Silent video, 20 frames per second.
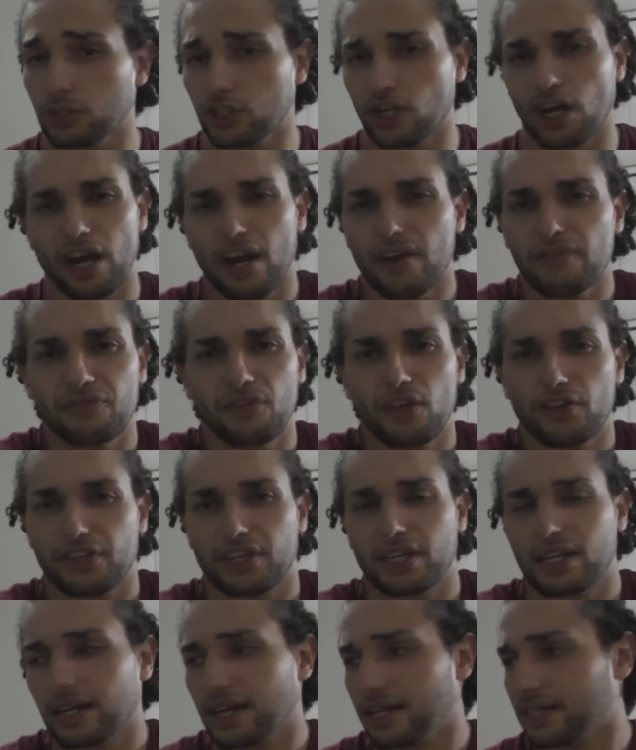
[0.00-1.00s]
which I have
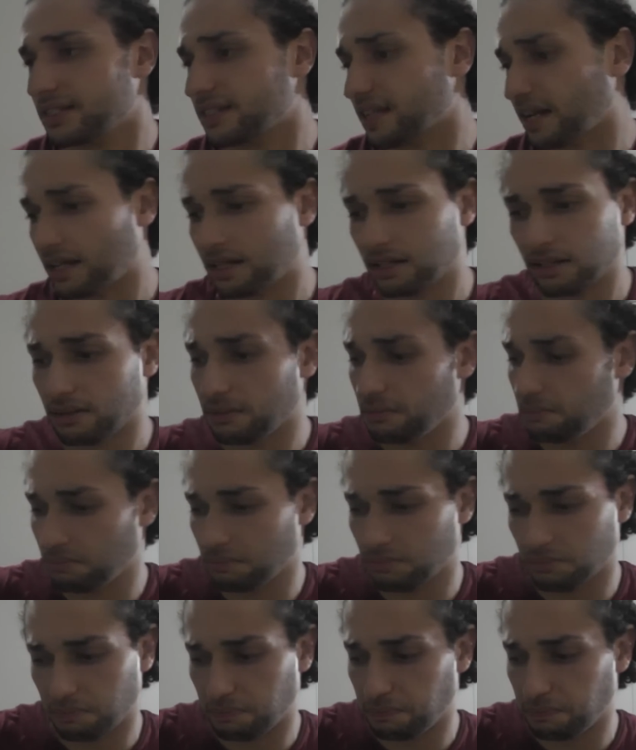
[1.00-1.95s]
nothing against that.